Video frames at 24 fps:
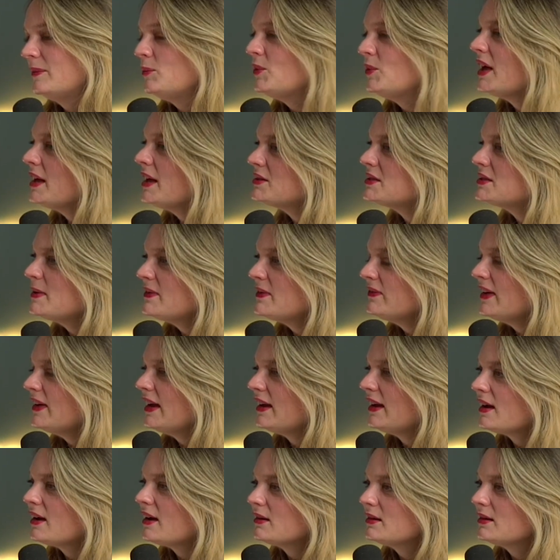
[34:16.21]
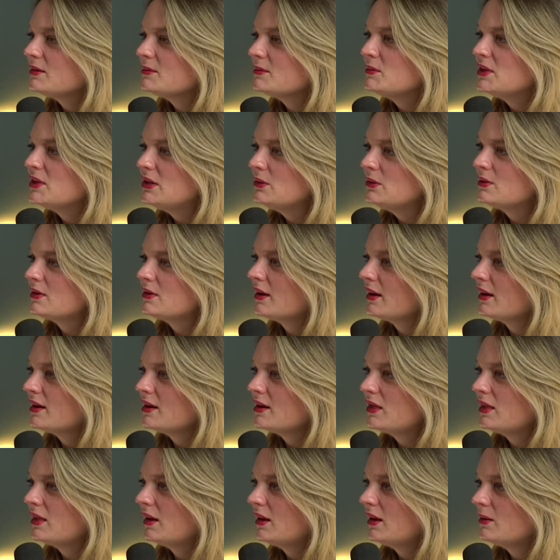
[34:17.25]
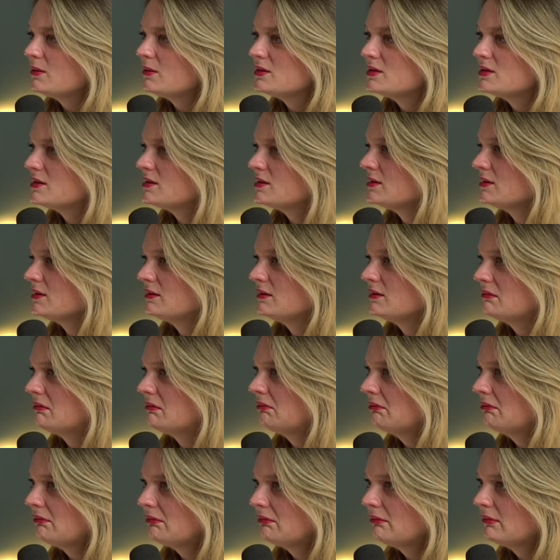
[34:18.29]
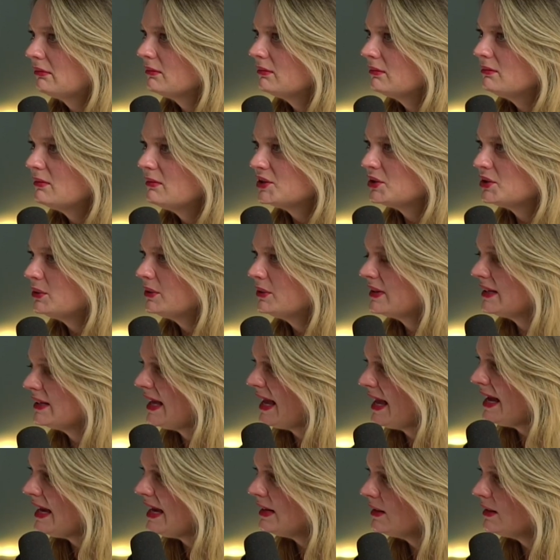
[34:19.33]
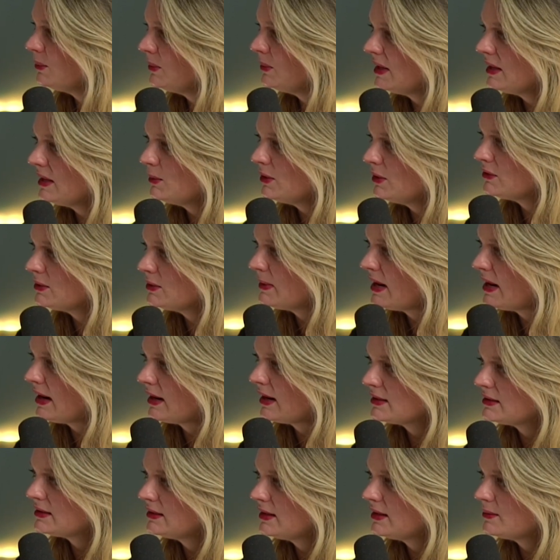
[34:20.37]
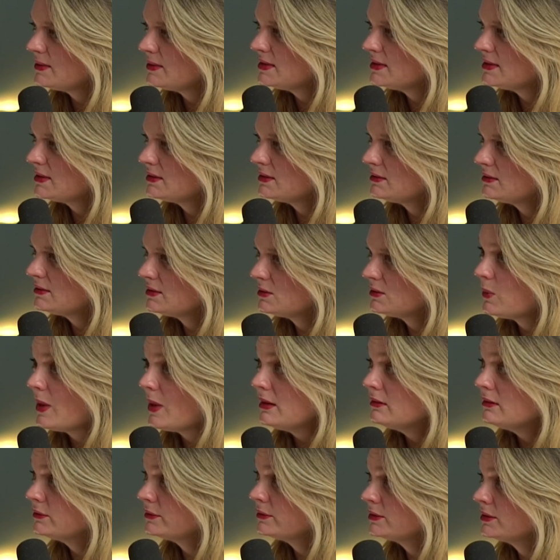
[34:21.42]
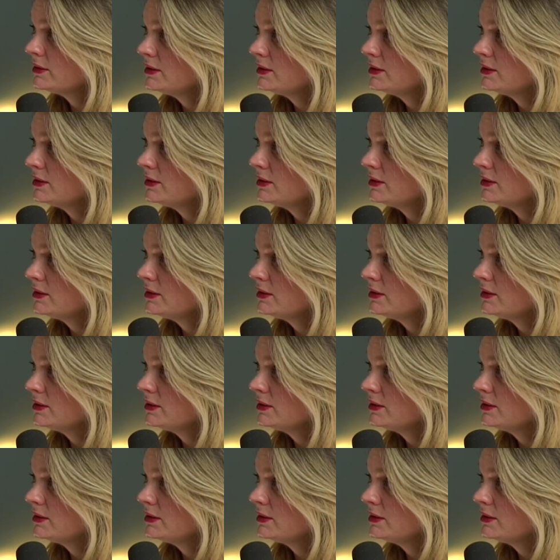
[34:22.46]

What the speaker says: well, to be fair, Mallorca, I don't think I was much older than 8, and we didn't move to America till I was 12.